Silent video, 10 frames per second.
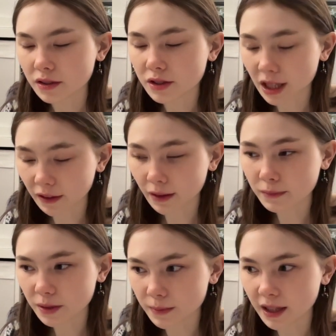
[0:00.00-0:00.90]
sell them
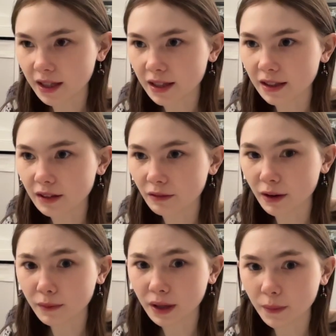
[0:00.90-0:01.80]
to me, and then
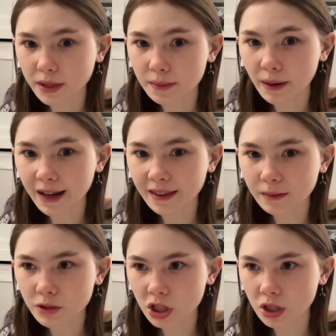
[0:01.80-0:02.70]
right when I went to buy
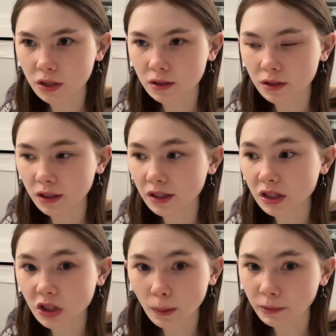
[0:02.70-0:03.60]
them, she
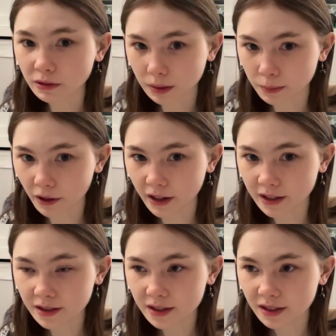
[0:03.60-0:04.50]
doubled the
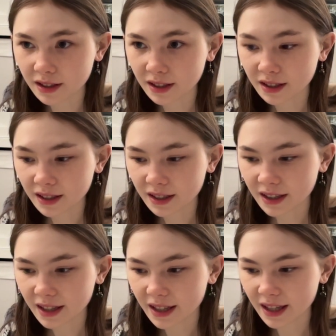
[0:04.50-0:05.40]
price.
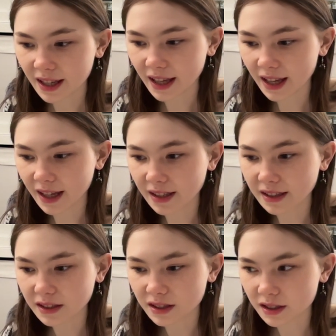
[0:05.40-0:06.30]

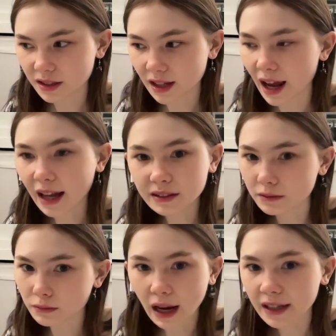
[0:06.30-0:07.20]
and
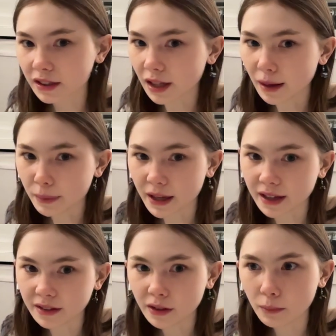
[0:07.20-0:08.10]
I could not
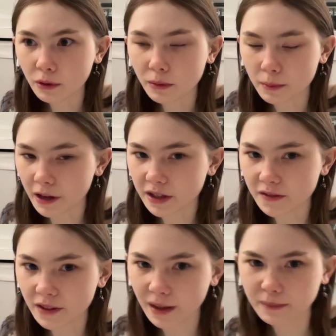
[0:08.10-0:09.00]
pay double the price
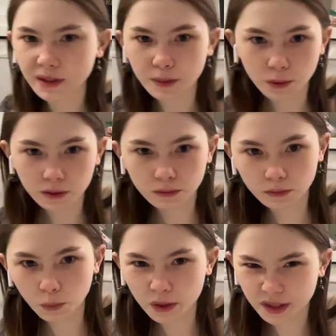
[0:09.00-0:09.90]
for them. They weren't
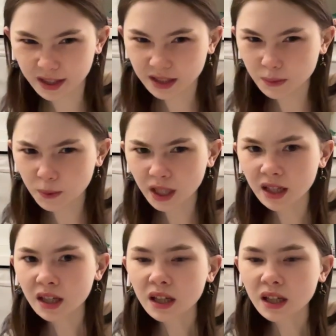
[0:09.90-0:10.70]
worth it to me.